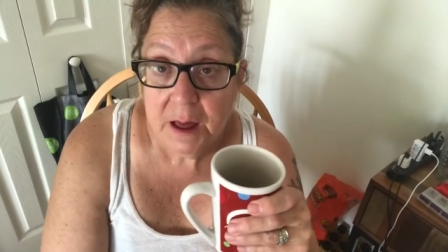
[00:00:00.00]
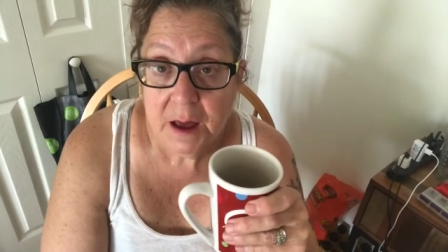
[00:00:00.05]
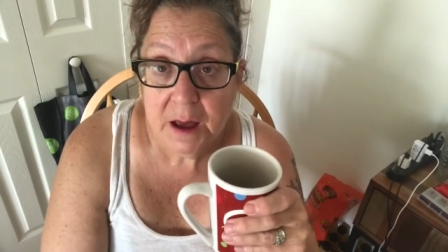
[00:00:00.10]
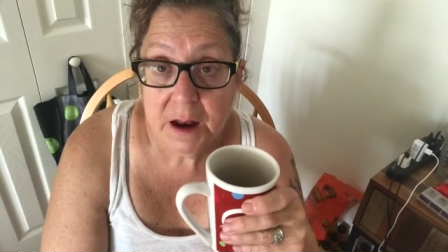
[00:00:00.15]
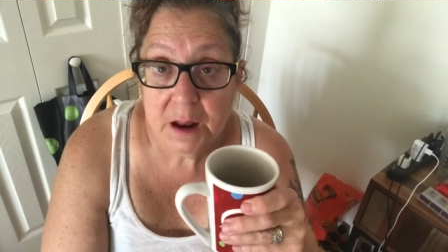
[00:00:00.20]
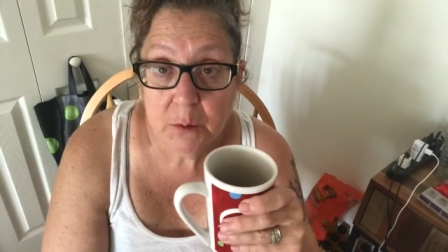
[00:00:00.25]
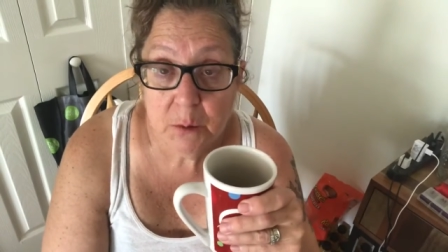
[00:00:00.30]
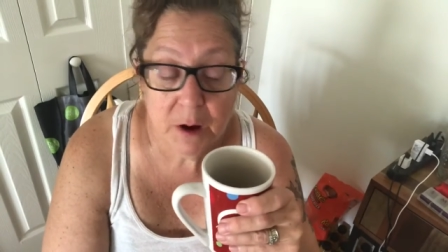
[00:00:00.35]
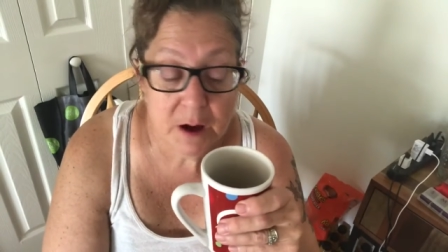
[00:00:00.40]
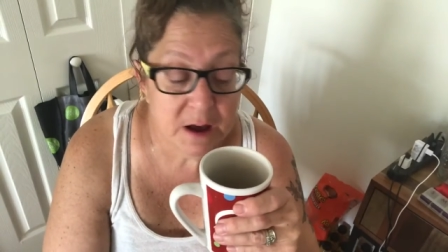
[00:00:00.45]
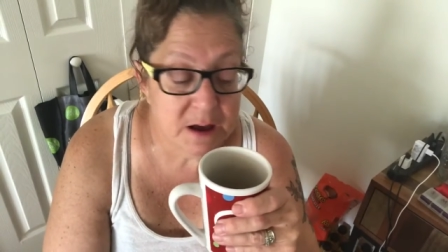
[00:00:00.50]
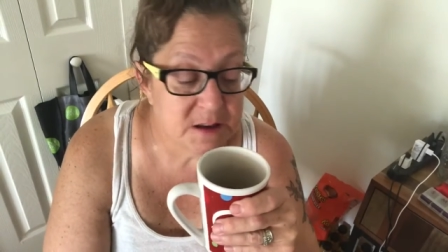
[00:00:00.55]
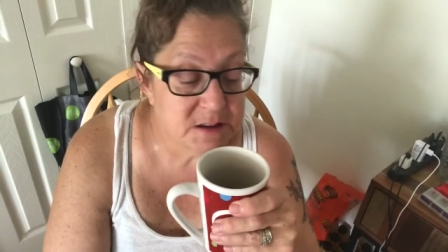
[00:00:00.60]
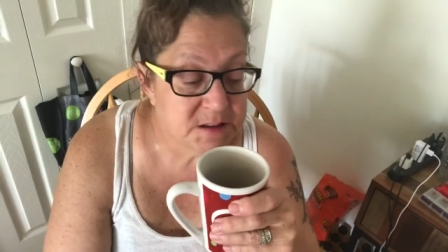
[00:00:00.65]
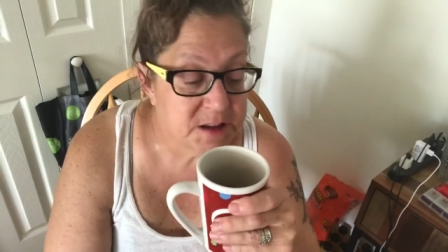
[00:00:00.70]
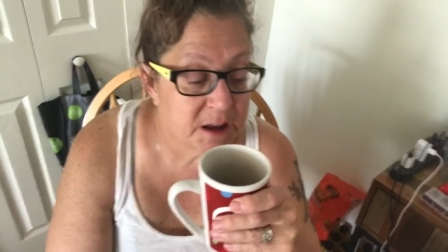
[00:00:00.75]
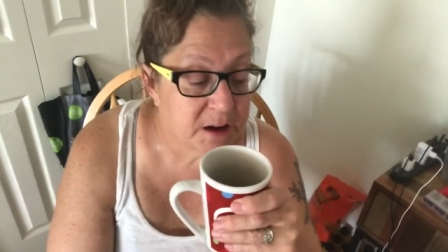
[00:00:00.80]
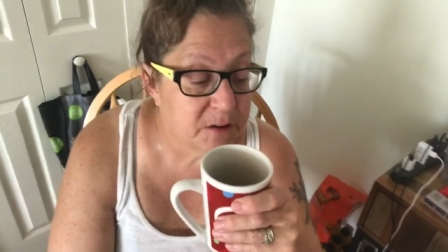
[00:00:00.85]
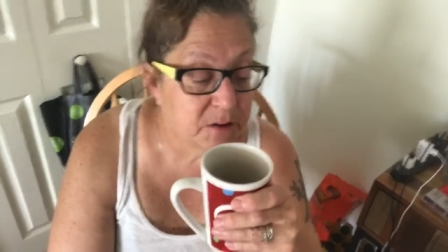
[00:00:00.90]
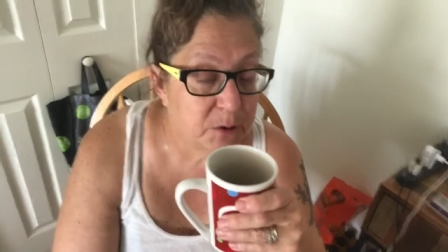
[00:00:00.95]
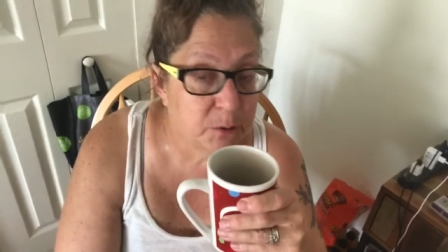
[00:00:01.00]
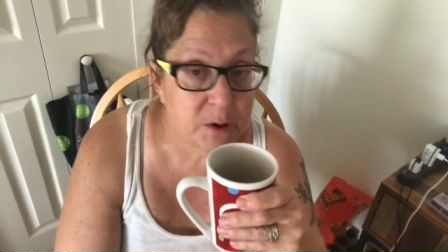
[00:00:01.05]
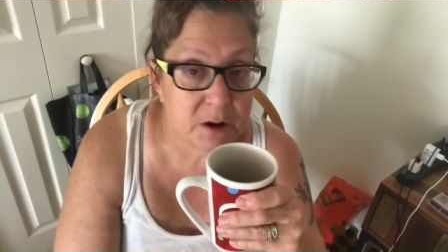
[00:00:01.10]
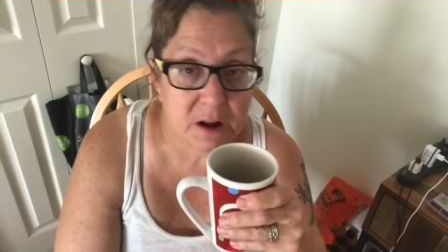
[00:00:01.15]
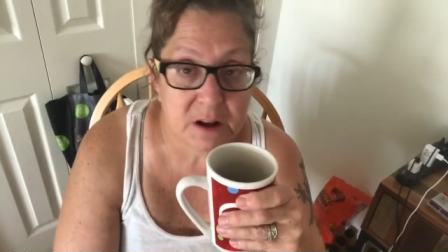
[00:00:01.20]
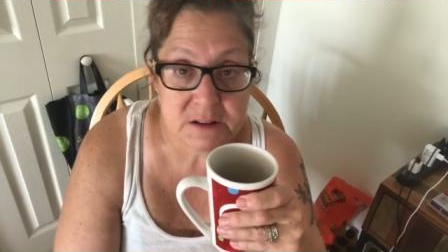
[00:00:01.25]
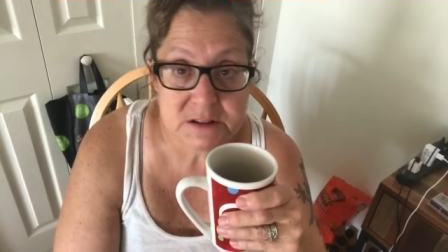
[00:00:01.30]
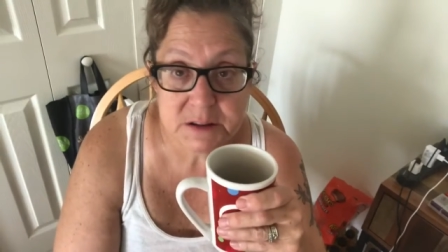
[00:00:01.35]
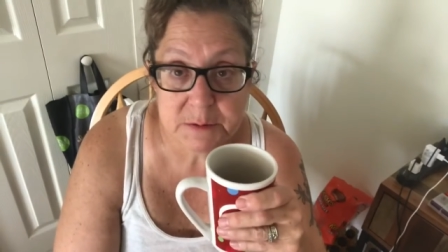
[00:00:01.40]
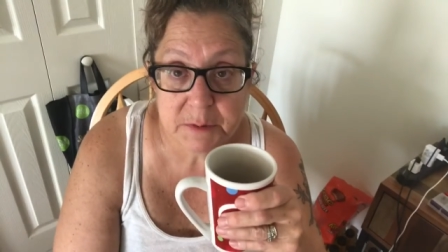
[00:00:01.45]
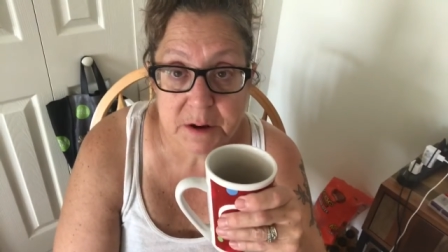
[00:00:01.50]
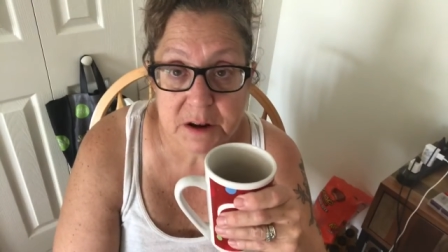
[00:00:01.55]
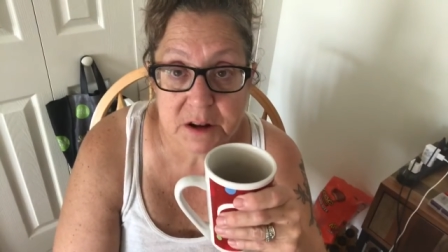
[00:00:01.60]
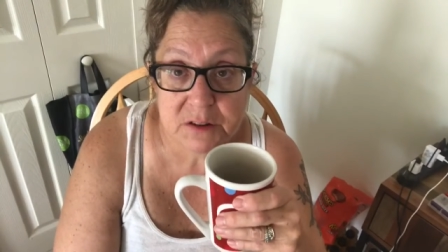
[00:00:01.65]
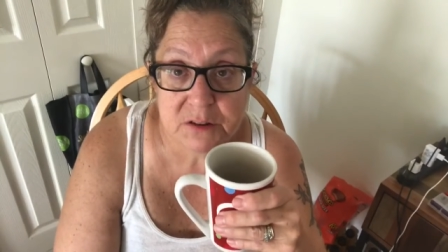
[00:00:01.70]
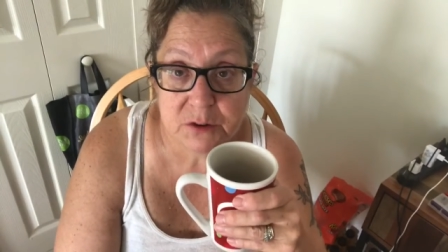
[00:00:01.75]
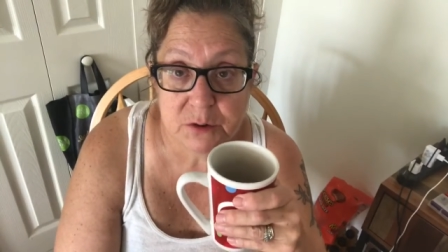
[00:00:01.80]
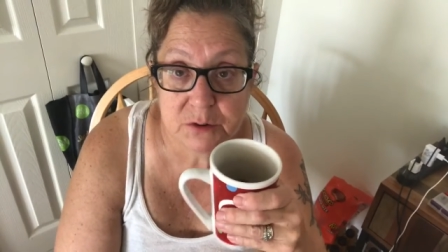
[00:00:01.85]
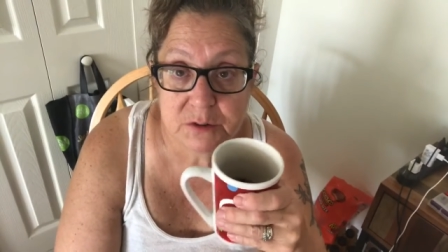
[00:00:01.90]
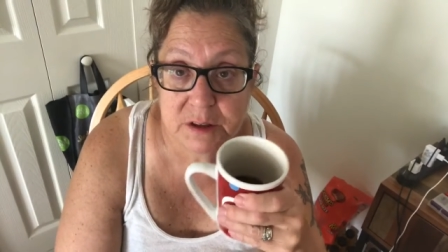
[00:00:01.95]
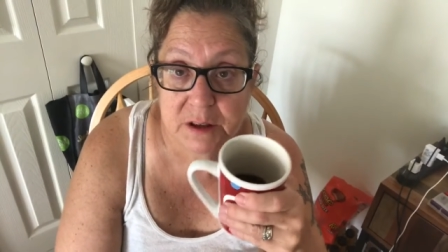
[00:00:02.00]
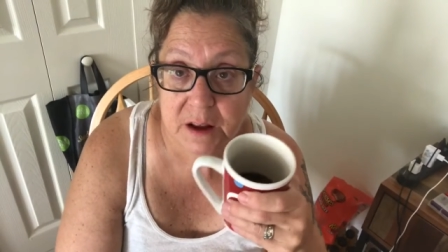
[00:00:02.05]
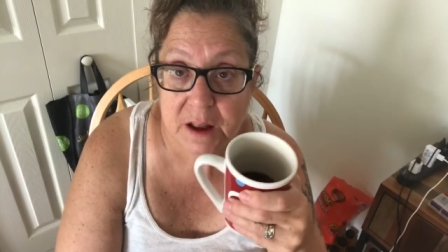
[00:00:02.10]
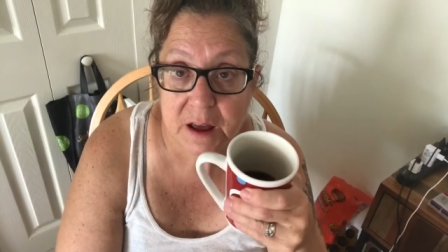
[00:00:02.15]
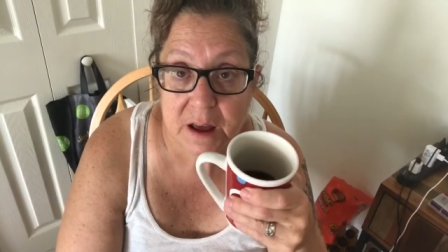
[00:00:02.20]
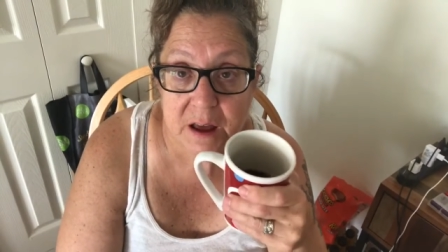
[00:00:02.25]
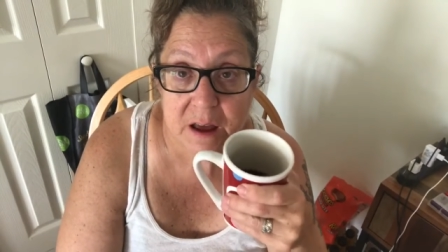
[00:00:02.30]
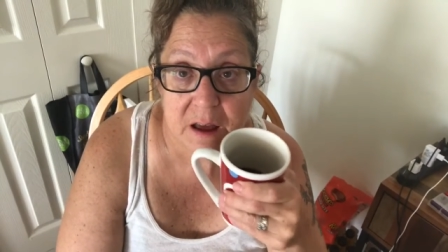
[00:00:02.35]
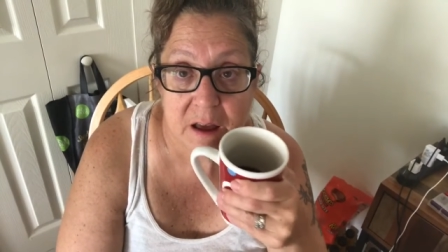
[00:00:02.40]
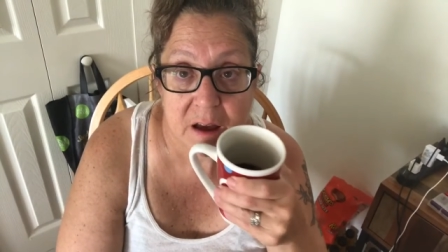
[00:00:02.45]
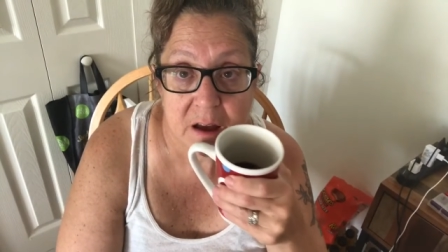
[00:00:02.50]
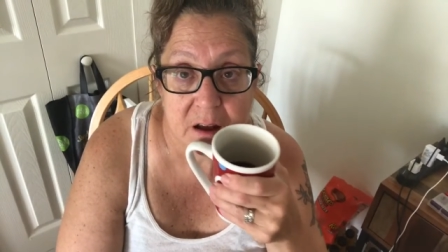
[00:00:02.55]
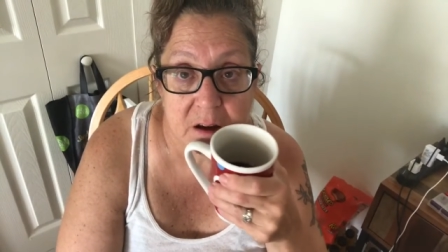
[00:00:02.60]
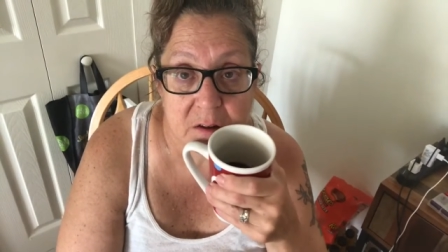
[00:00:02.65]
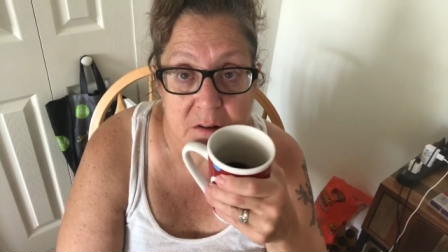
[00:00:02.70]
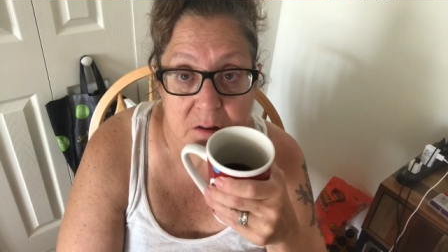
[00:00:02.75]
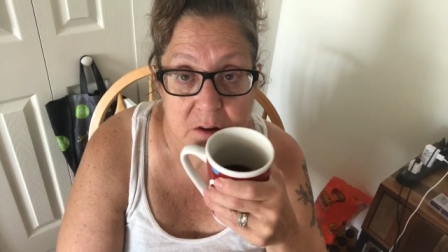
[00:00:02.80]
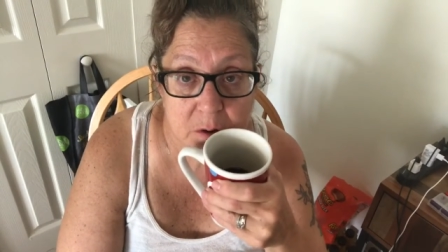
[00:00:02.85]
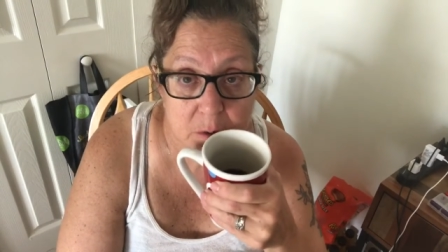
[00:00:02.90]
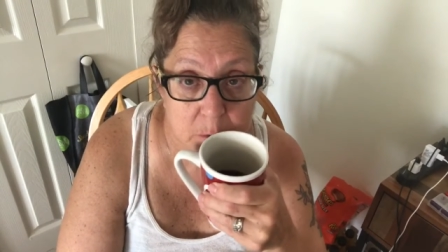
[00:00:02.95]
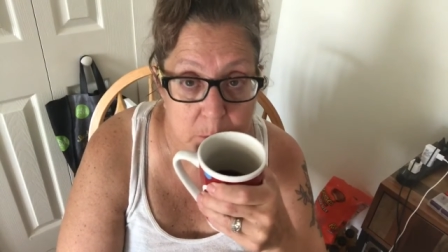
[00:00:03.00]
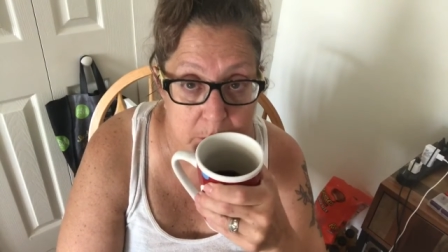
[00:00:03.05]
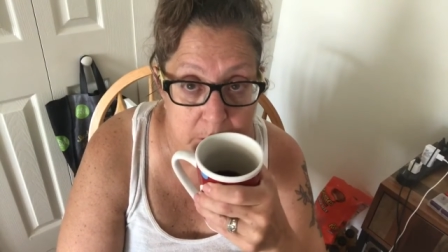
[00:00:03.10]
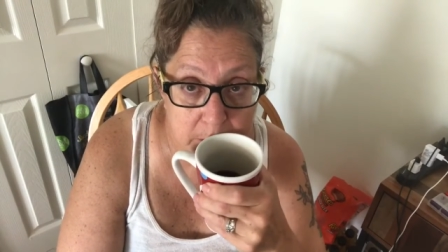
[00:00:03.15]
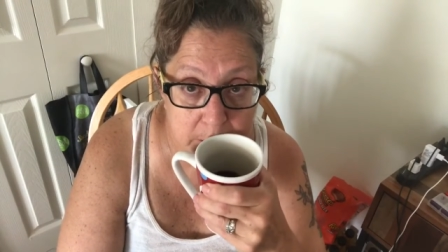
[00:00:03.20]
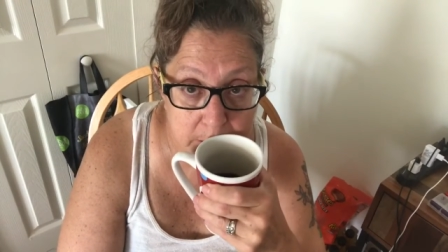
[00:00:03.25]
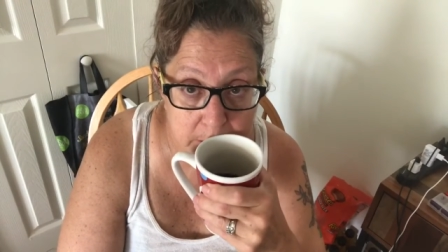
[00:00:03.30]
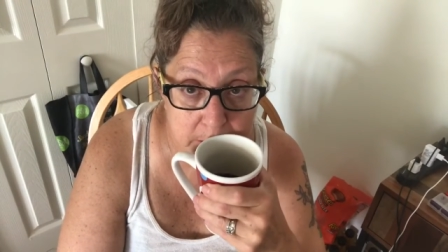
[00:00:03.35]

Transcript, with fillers: anyways, I don't know what else I'm gonna do today. I don't know.